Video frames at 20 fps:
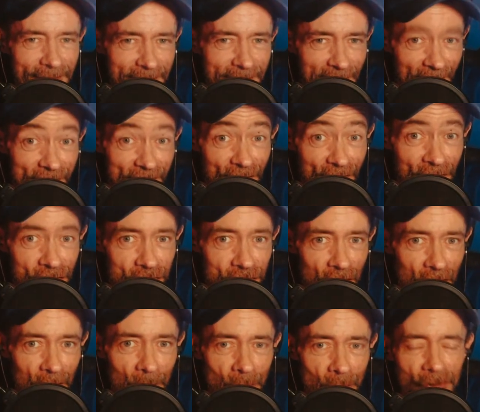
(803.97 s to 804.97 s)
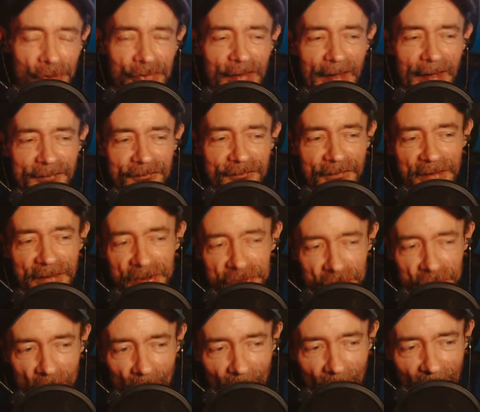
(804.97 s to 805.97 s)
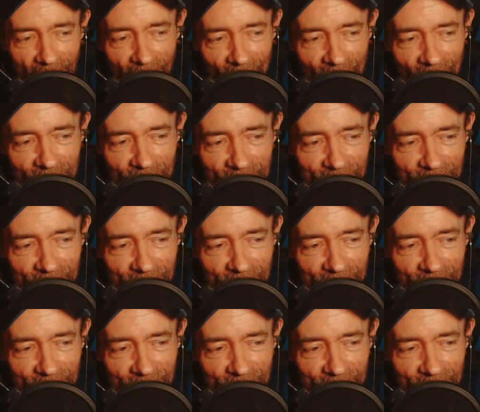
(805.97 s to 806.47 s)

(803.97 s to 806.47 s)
A t-shirt. We need to get a t-shirt with that on.